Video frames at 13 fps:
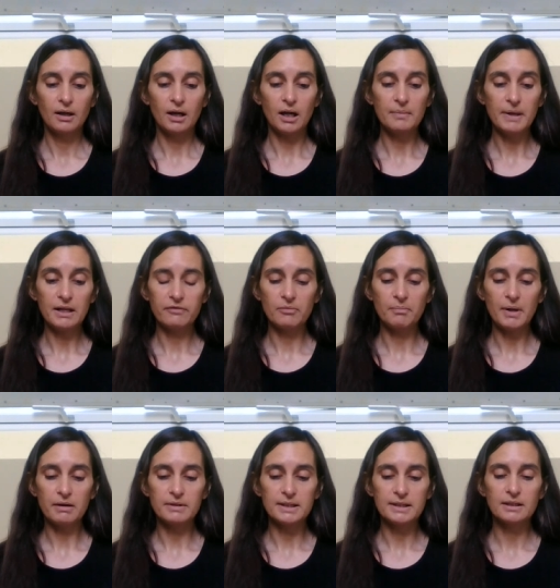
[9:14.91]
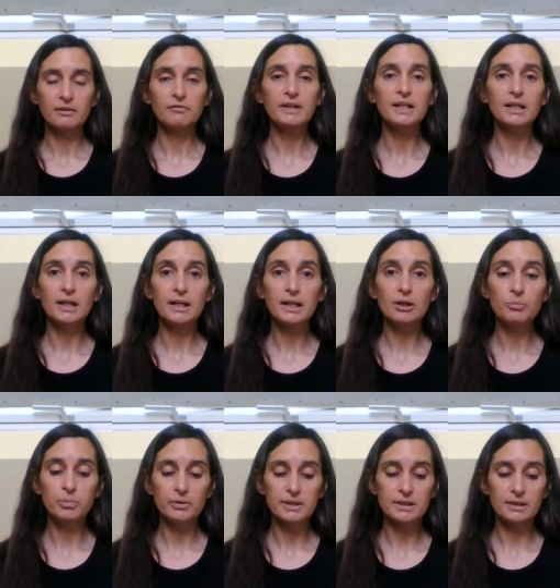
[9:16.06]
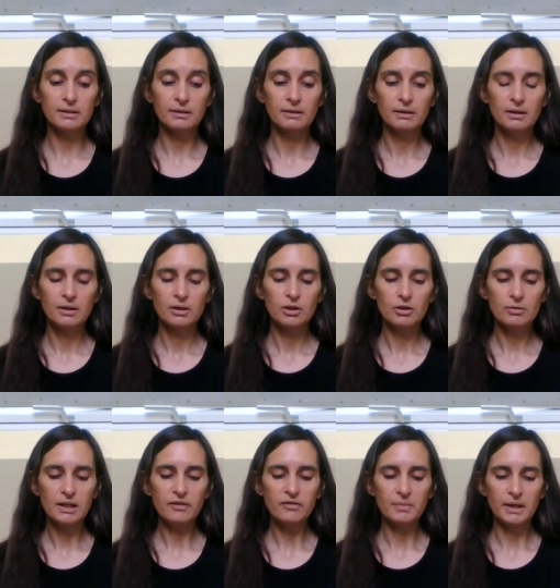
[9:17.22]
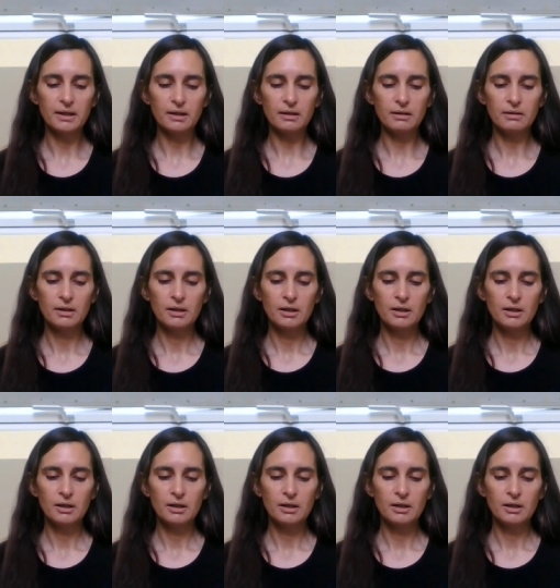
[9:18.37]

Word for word: I make from berries. Vinegar kill poison. You live, Micah?